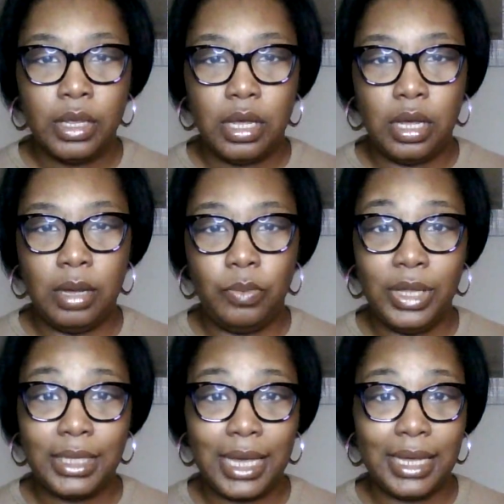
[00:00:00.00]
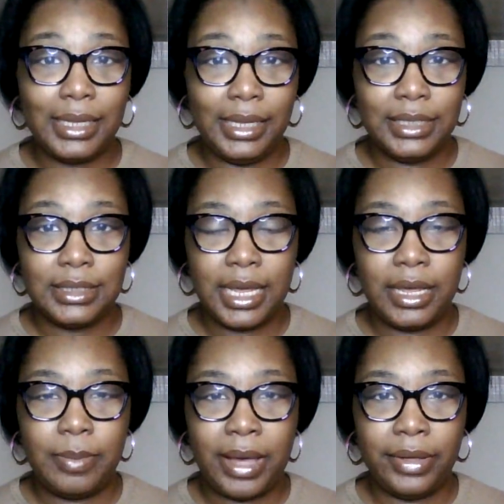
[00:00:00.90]
One thing I can say
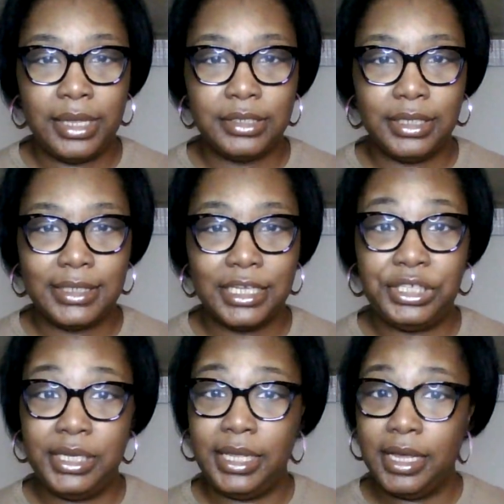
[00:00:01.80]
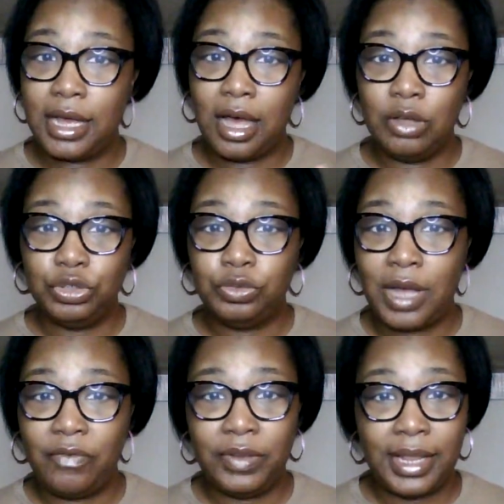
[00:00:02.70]
about Angela is that she did call Drew
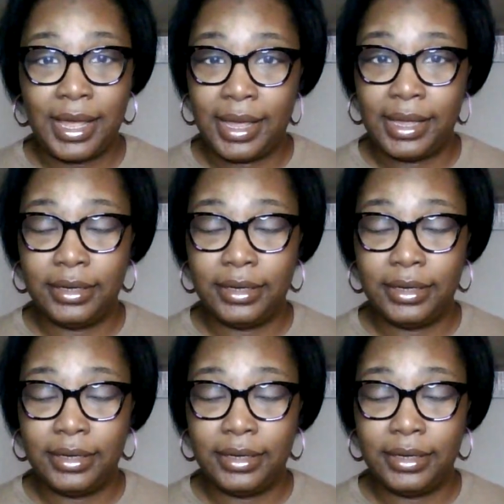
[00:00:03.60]
out for lying.